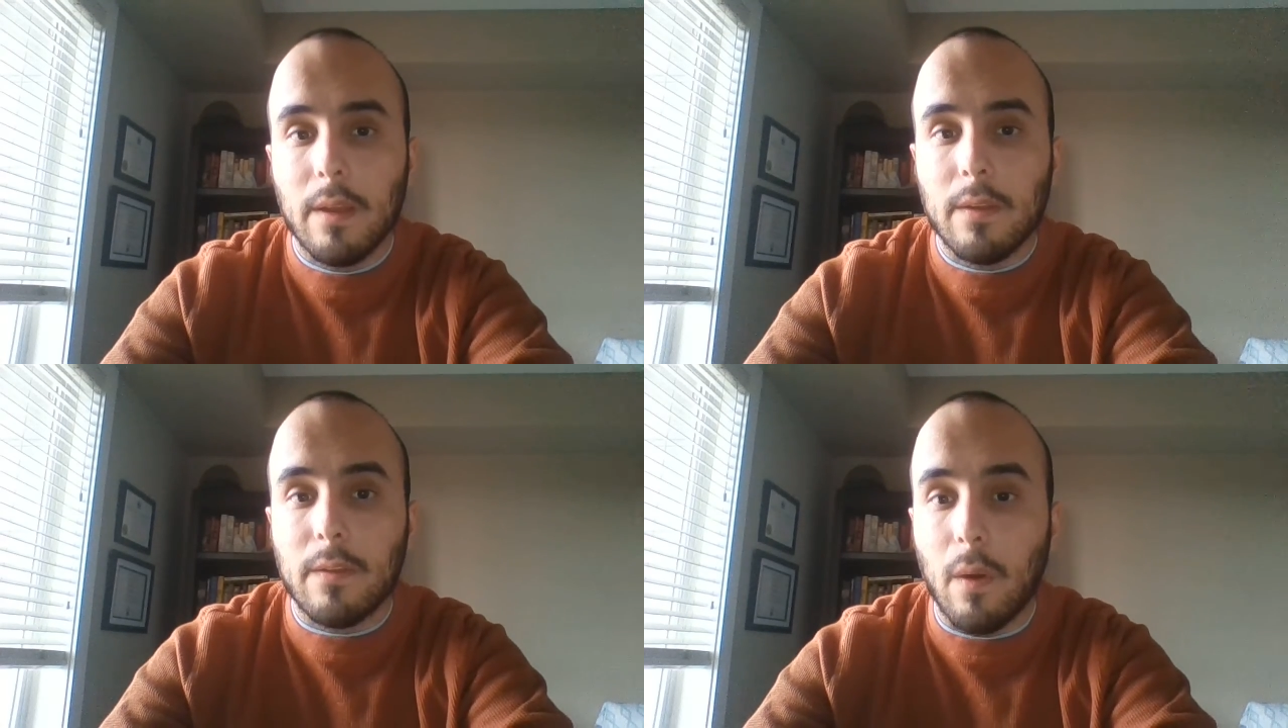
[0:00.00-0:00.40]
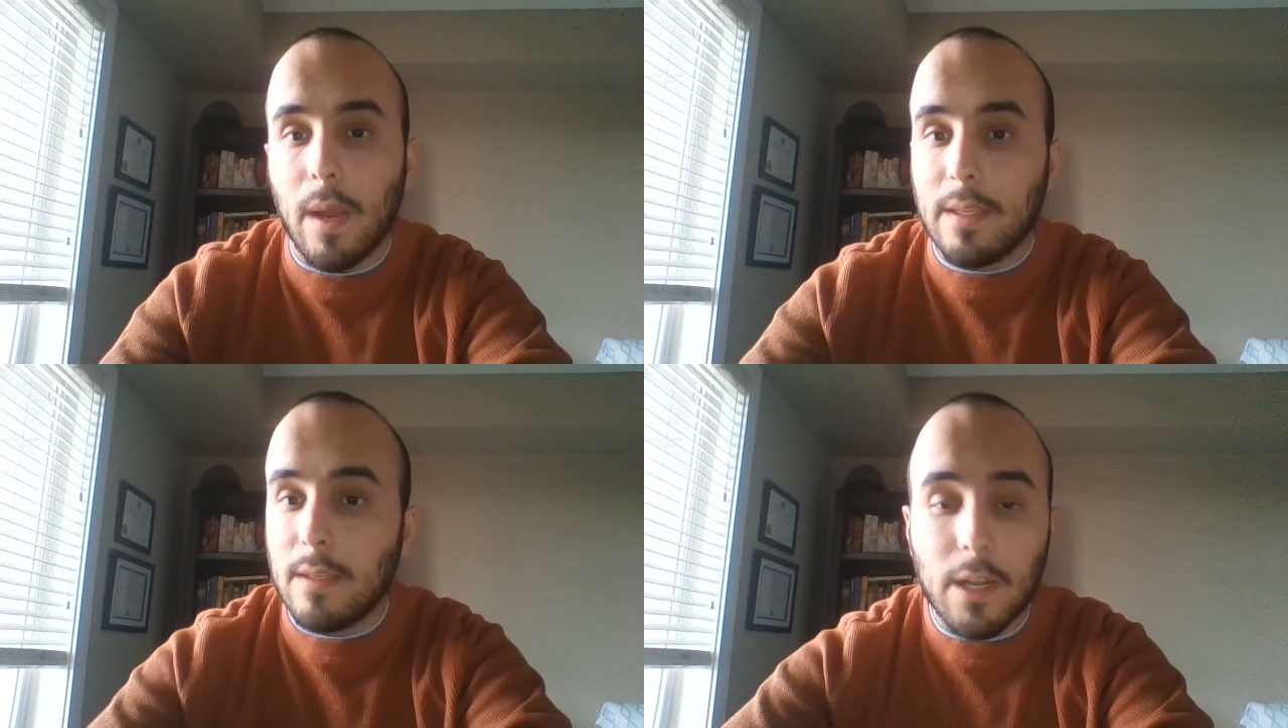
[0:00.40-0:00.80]
So
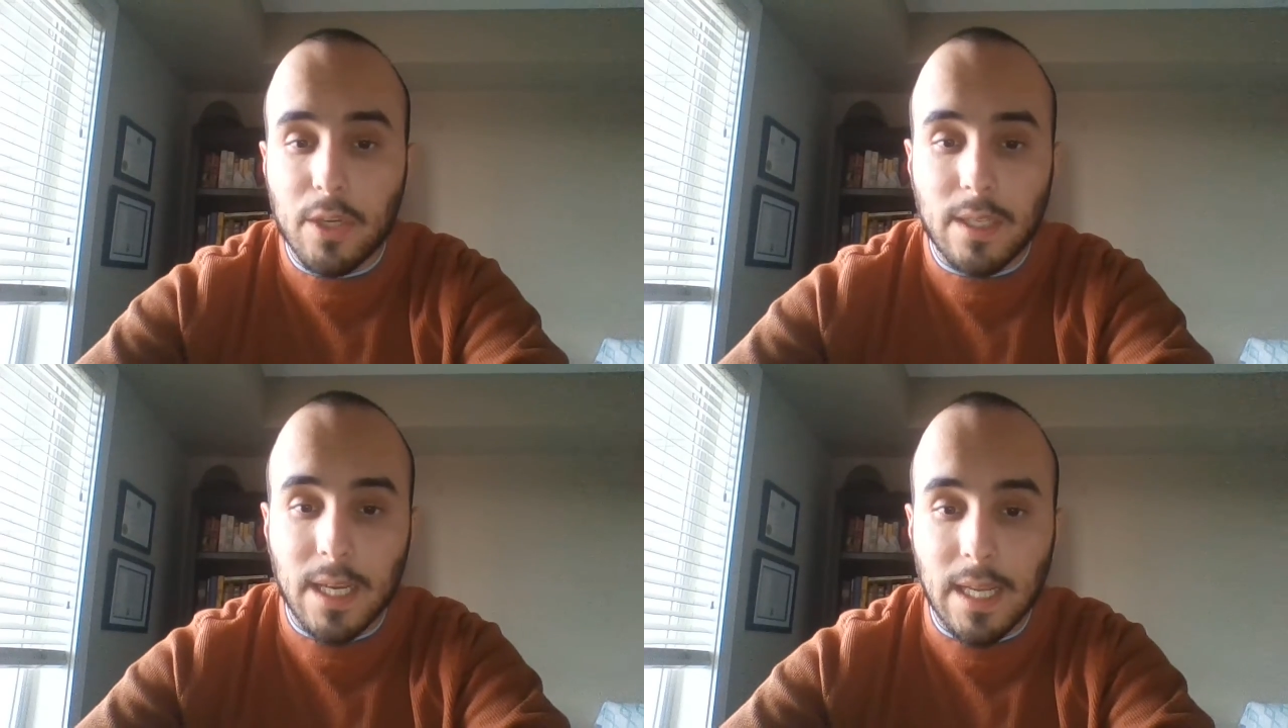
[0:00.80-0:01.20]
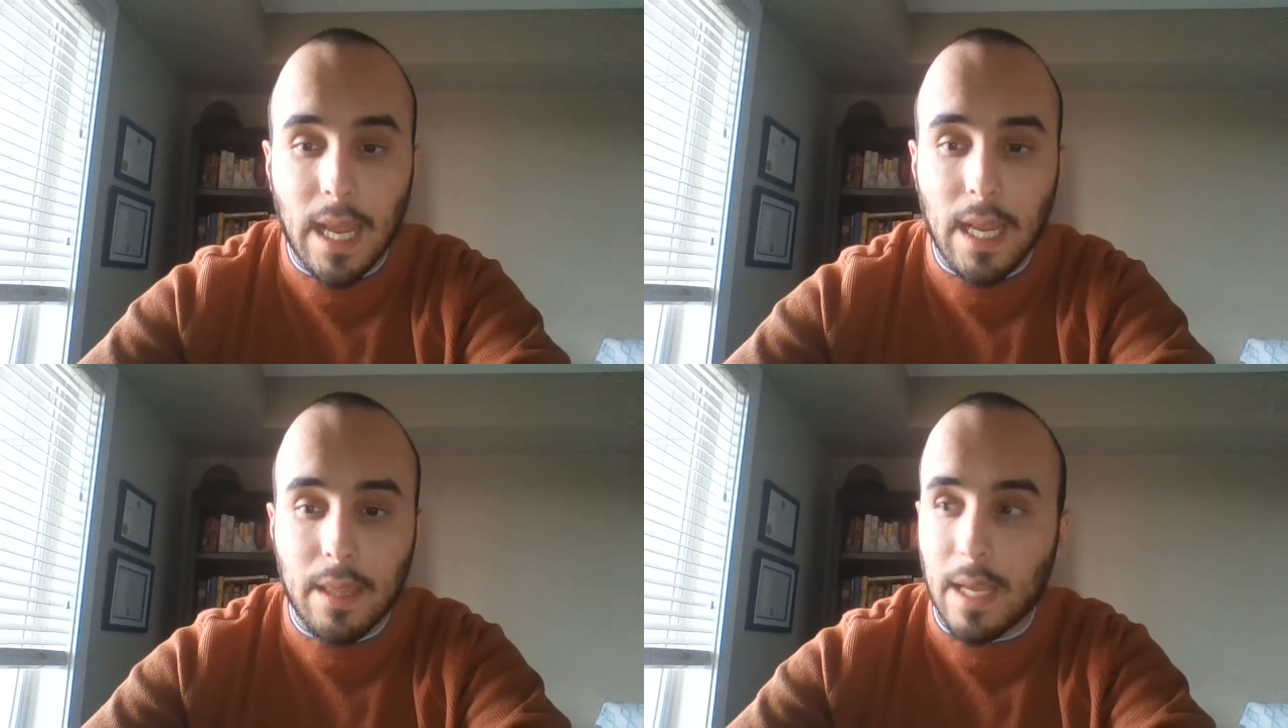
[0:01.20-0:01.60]
it's not just a
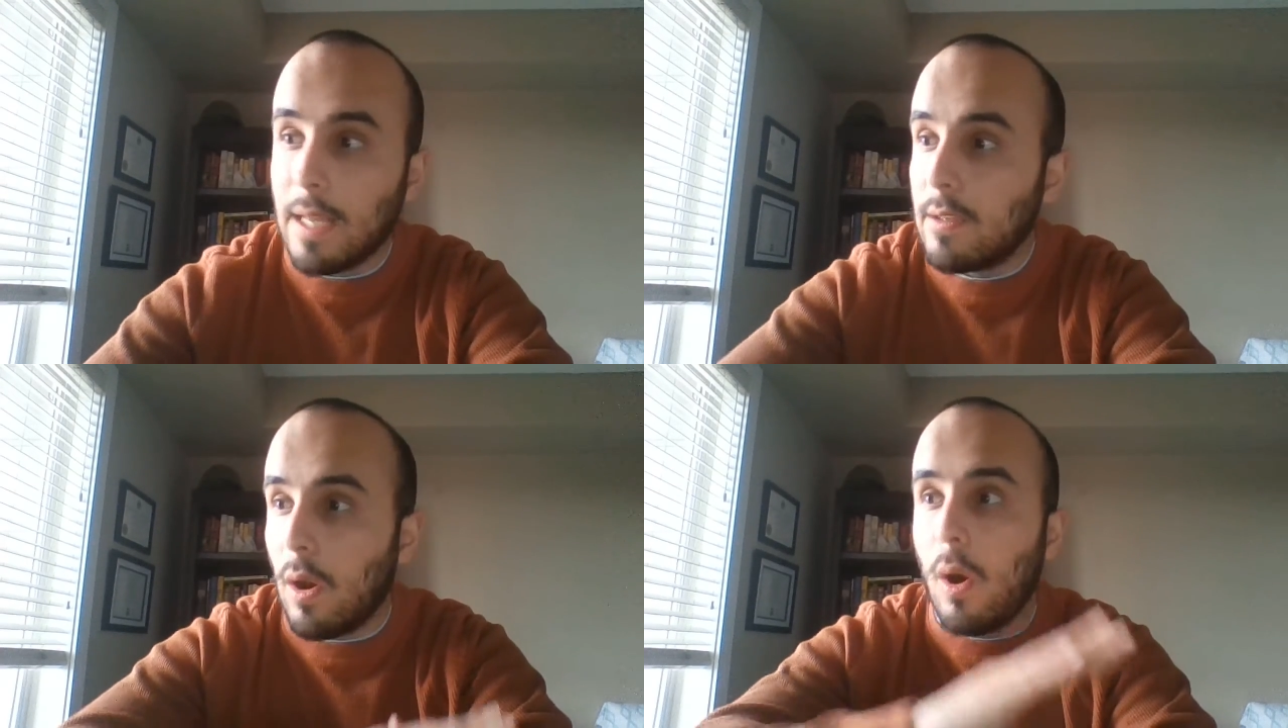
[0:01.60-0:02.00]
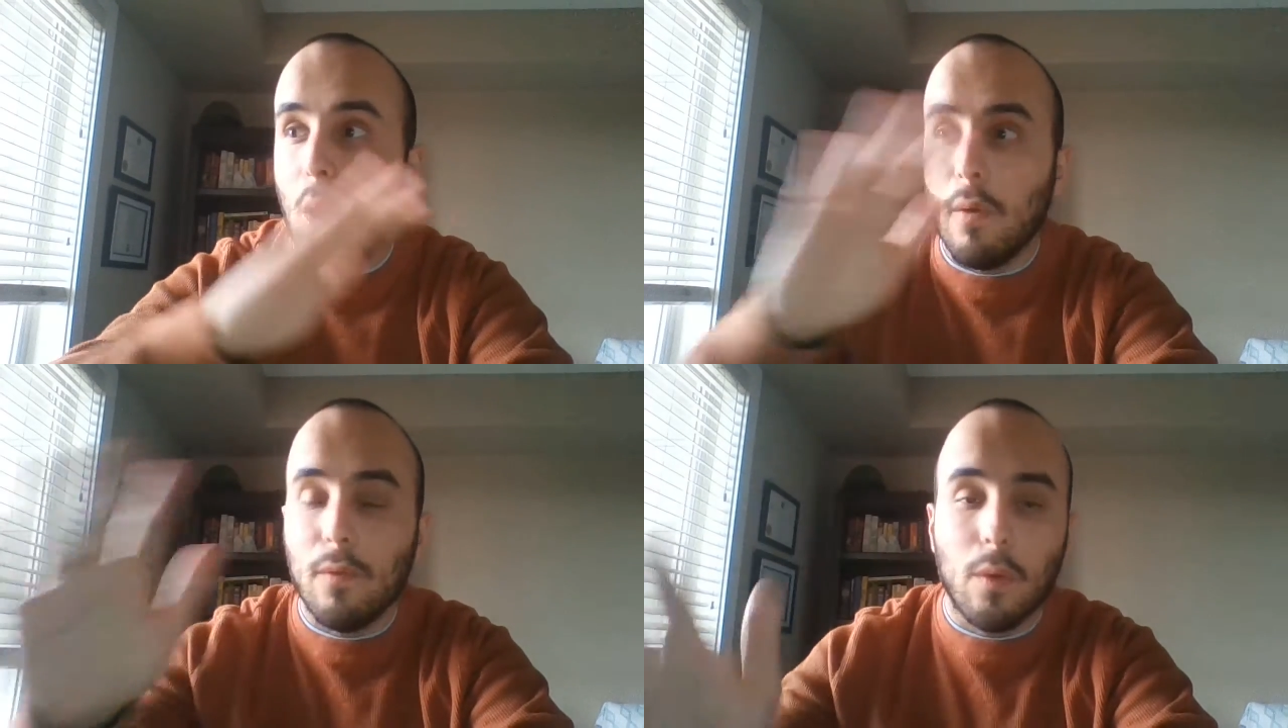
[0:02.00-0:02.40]
Canadian thing; it's all
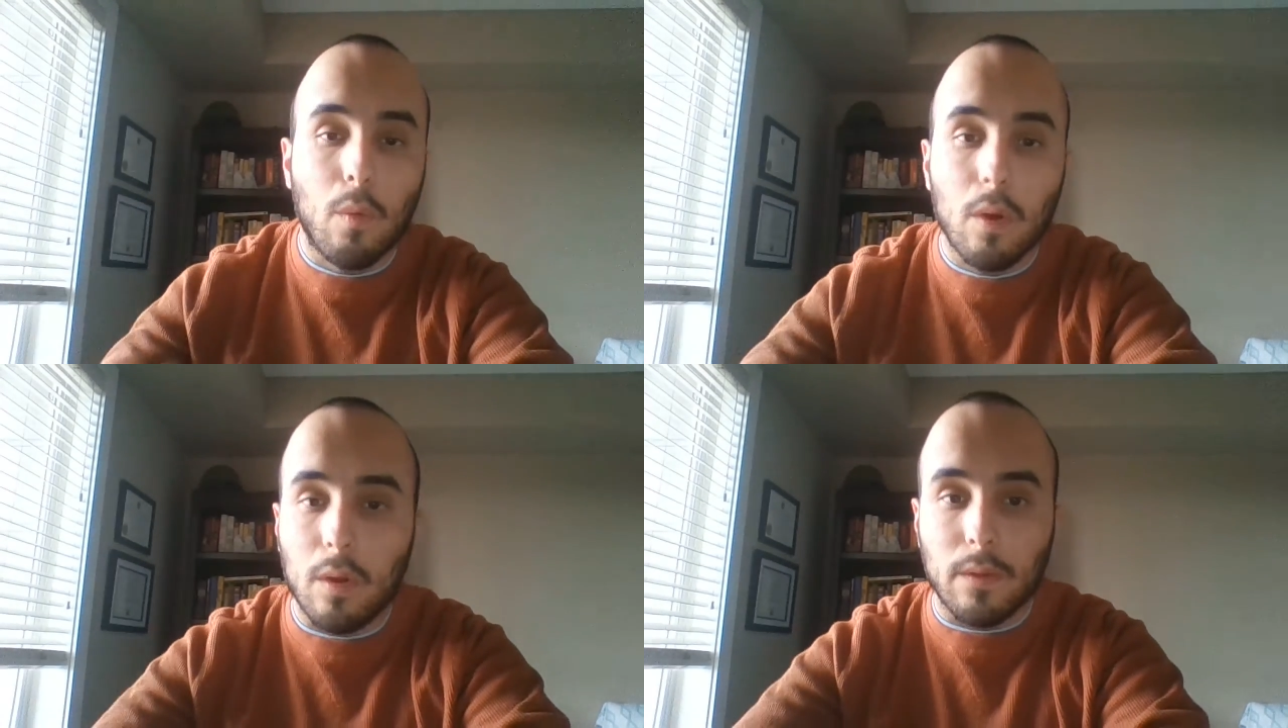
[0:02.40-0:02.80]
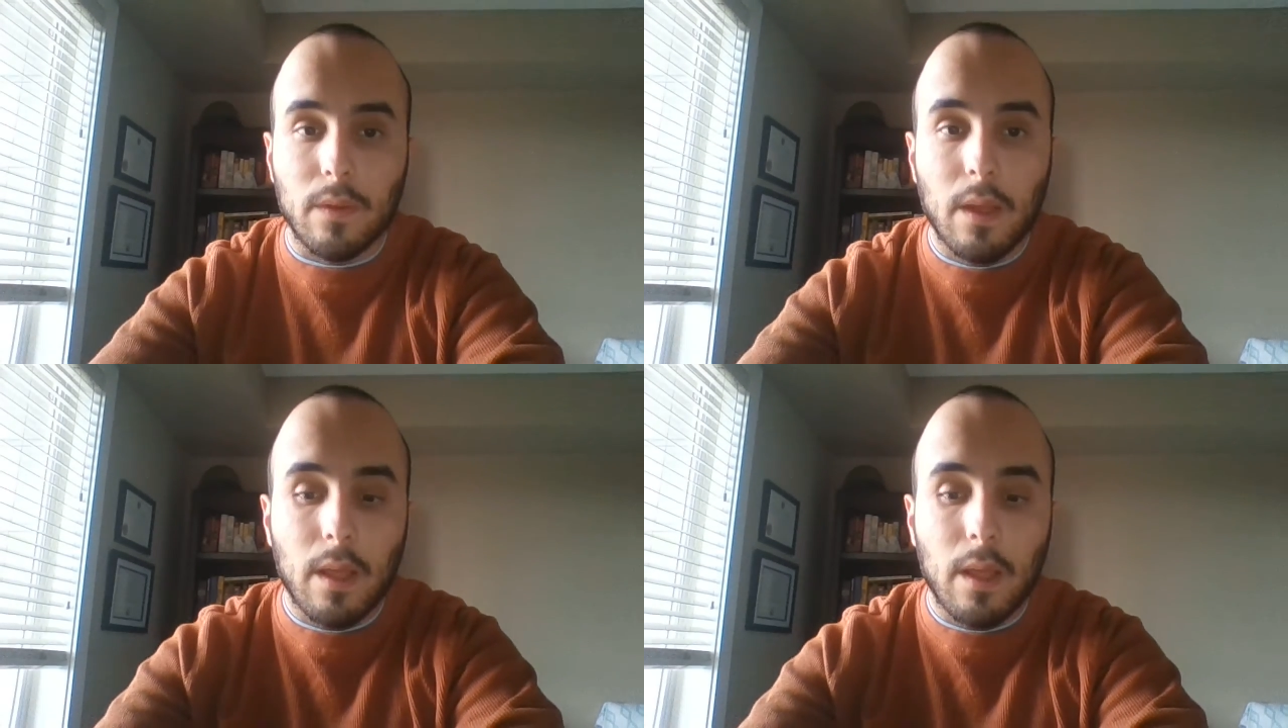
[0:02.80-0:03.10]
over the world.